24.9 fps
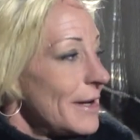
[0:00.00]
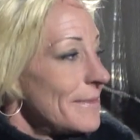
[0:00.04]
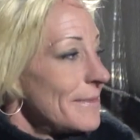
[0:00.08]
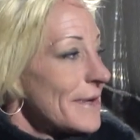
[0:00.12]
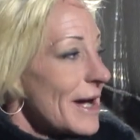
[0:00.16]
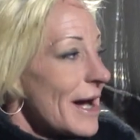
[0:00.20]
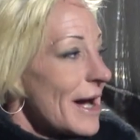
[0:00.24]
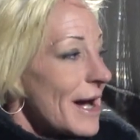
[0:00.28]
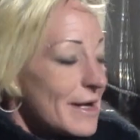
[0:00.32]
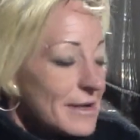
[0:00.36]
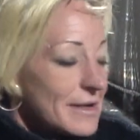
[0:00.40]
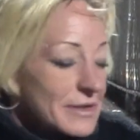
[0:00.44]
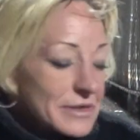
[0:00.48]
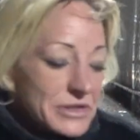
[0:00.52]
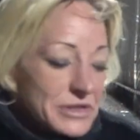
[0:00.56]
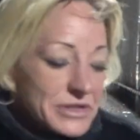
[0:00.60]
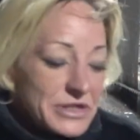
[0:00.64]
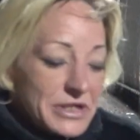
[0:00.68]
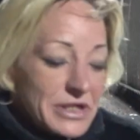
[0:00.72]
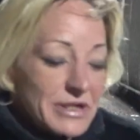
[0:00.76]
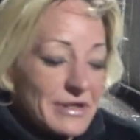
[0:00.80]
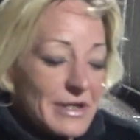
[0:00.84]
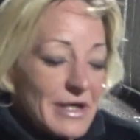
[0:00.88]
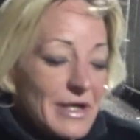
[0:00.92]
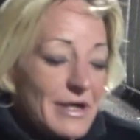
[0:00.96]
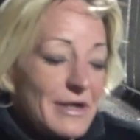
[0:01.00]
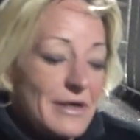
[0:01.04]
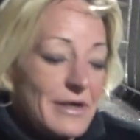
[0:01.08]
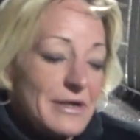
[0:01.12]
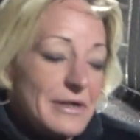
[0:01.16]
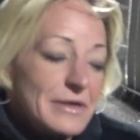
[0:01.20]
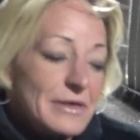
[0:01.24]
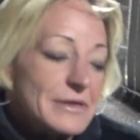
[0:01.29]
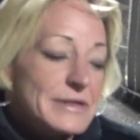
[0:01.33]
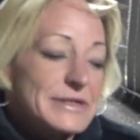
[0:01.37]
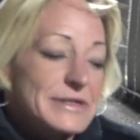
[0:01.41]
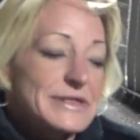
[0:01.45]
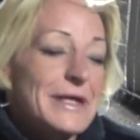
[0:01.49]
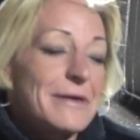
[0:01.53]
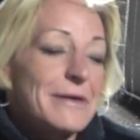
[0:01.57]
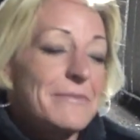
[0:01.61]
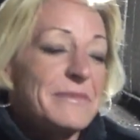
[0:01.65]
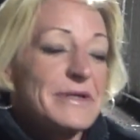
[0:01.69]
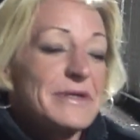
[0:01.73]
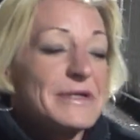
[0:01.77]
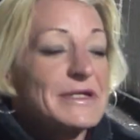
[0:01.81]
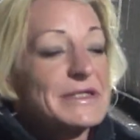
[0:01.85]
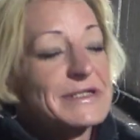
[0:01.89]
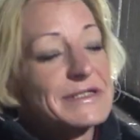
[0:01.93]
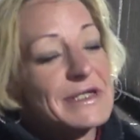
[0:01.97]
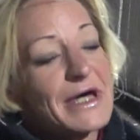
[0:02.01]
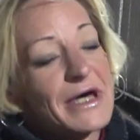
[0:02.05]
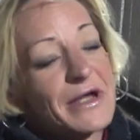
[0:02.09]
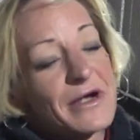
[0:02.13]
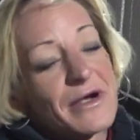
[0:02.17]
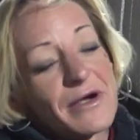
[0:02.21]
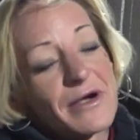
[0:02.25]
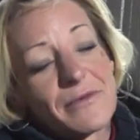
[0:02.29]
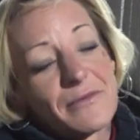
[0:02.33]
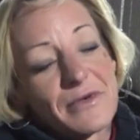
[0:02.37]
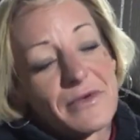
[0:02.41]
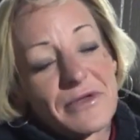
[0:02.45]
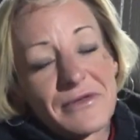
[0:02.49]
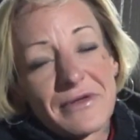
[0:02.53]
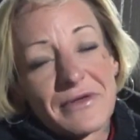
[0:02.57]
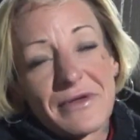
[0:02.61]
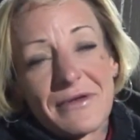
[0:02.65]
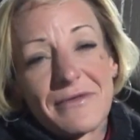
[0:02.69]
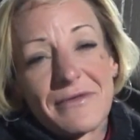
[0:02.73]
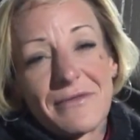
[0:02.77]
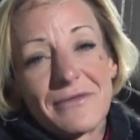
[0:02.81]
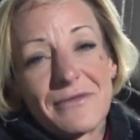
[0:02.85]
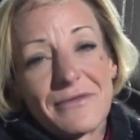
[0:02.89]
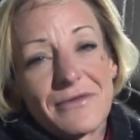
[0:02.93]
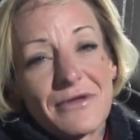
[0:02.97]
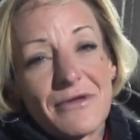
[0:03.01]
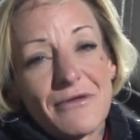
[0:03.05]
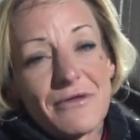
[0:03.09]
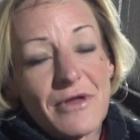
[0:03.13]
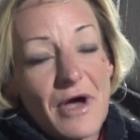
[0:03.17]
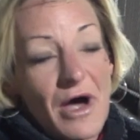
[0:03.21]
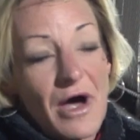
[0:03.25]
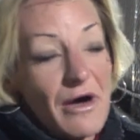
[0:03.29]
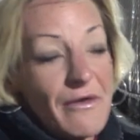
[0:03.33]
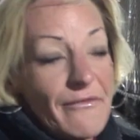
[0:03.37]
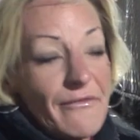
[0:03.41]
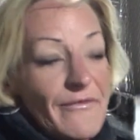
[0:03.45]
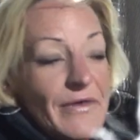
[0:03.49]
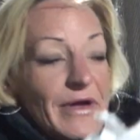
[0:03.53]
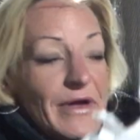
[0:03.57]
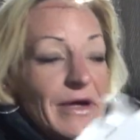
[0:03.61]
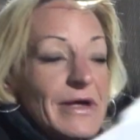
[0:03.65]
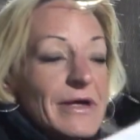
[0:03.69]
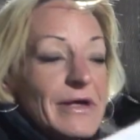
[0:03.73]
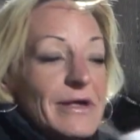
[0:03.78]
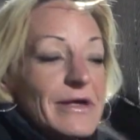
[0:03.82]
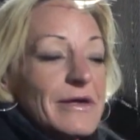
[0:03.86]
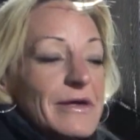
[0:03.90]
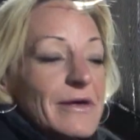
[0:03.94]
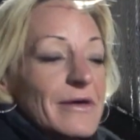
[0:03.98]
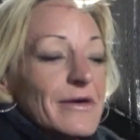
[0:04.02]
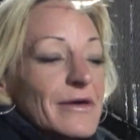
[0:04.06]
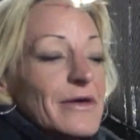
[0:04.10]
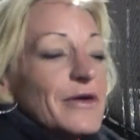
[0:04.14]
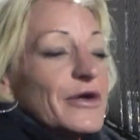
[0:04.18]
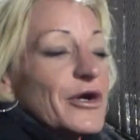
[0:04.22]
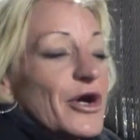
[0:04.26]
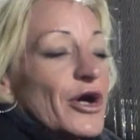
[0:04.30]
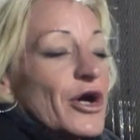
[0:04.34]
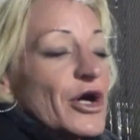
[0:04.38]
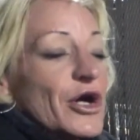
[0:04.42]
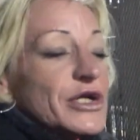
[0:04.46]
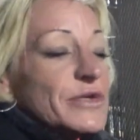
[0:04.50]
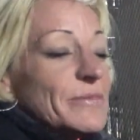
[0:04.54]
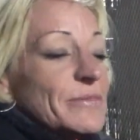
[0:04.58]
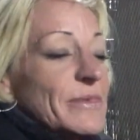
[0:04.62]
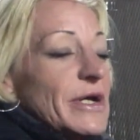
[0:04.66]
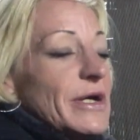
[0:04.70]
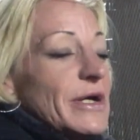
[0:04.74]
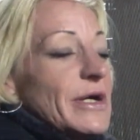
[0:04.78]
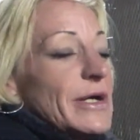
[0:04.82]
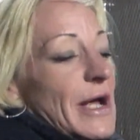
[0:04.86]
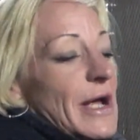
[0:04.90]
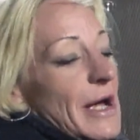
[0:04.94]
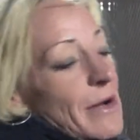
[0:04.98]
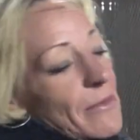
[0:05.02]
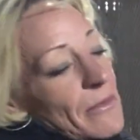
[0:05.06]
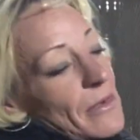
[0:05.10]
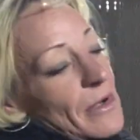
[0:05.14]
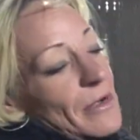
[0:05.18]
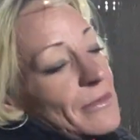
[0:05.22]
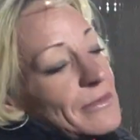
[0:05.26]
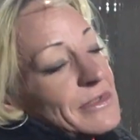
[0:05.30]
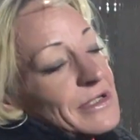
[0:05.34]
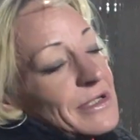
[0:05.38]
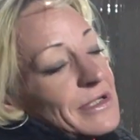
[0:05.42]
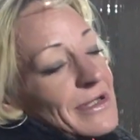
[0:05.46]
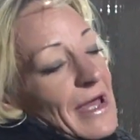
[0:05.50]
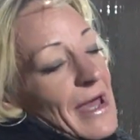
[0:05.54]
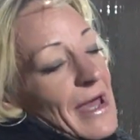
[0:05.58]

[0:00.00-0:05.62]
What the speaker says: I'm not. Sheila sent me this letter with love and encouragement, and I won't do